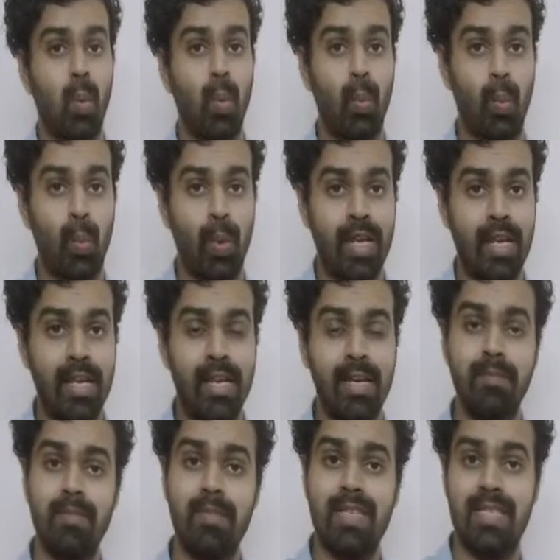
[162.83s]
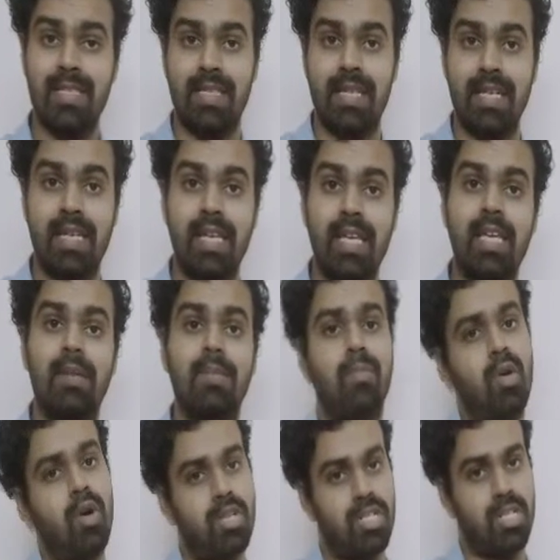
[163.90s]
William Sidney
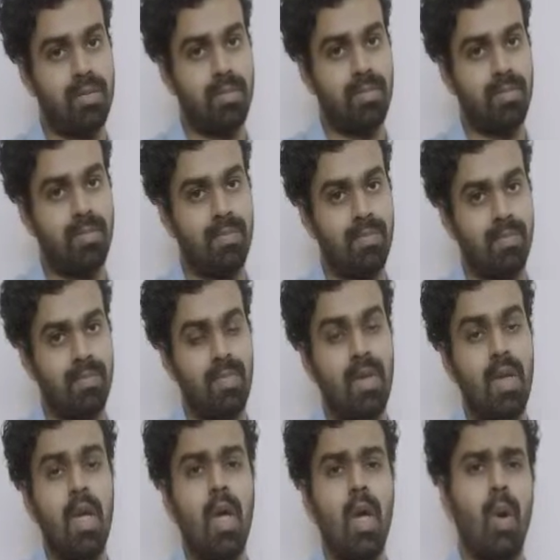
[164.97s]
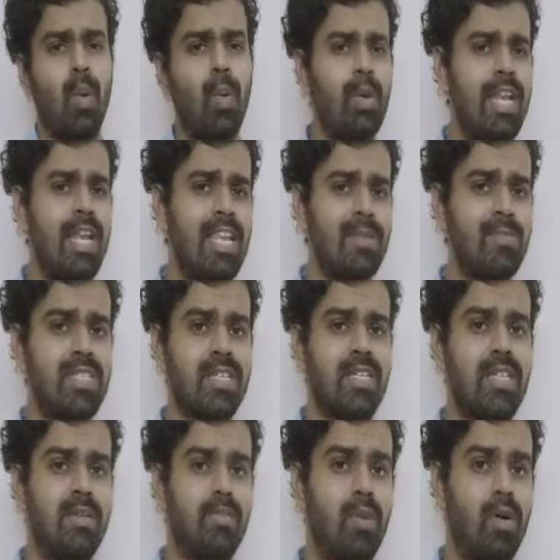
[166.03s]
Potter. William Sidney
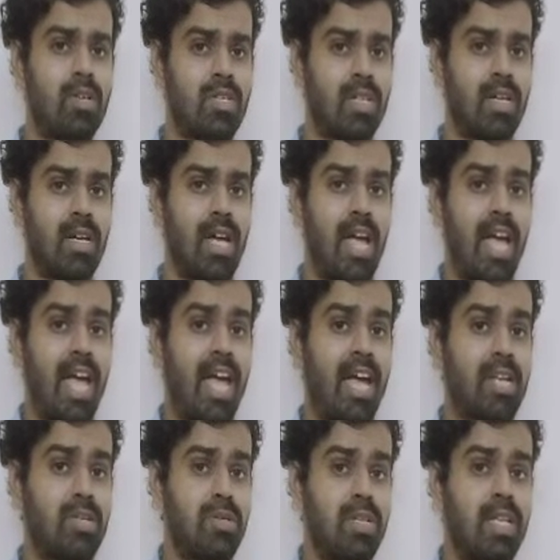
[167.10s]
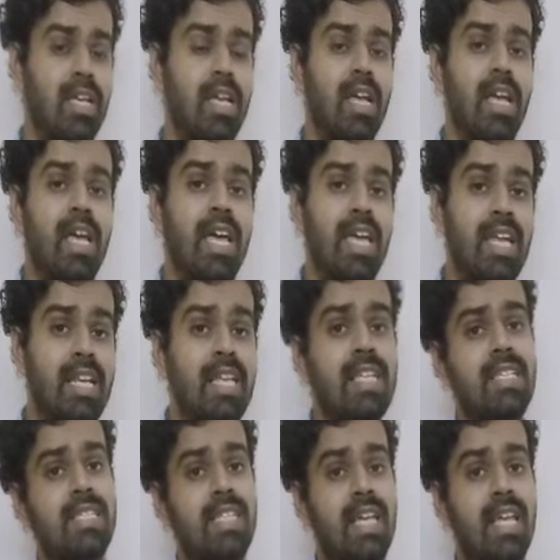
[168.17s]
Potter actually, in his
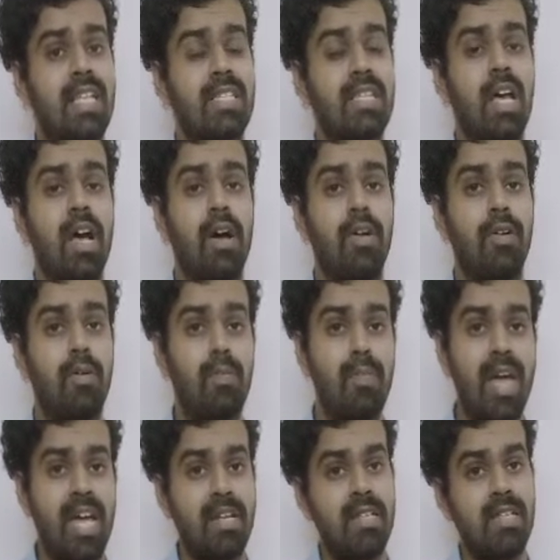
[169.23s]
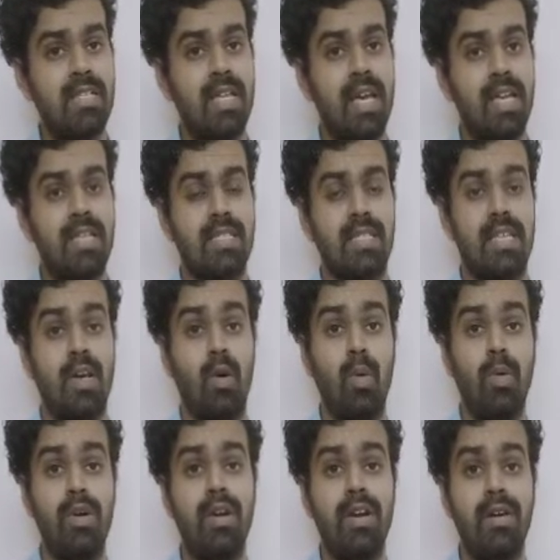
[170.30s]
tales, romanticized the
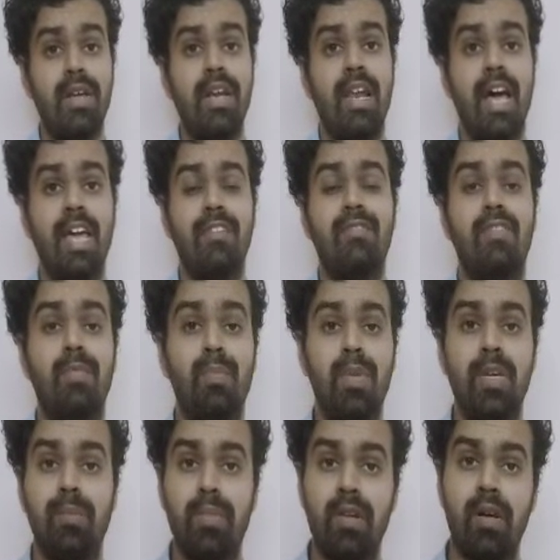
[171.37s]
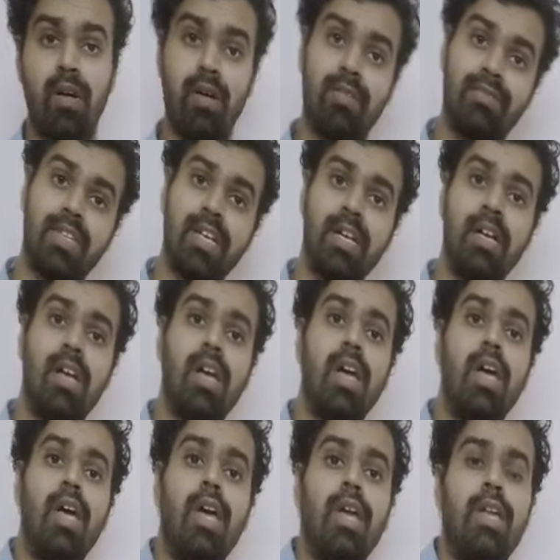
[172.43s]
ordinary life of people of the
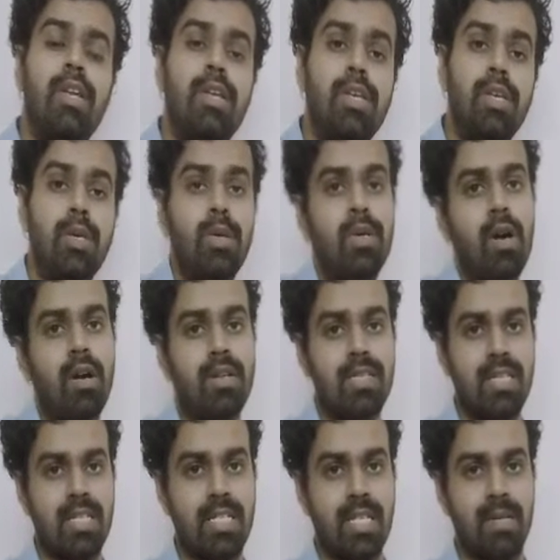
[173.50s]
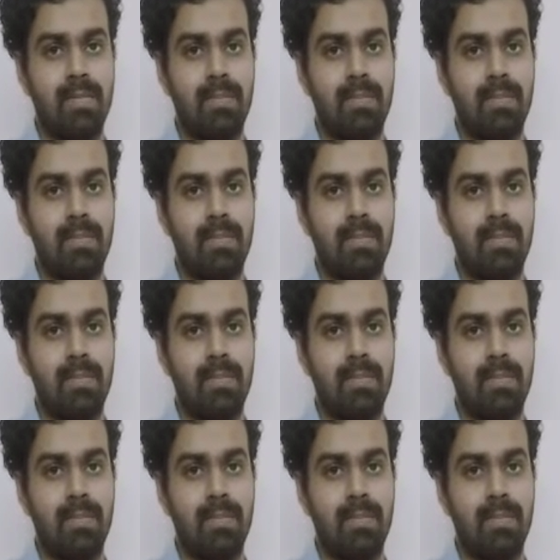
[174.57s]
New York City.